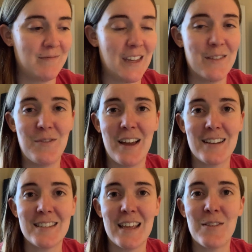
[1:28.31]
In
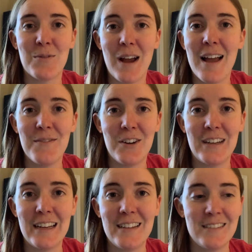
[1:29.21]
fact, they thrive on
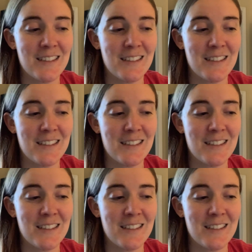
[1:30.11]
it.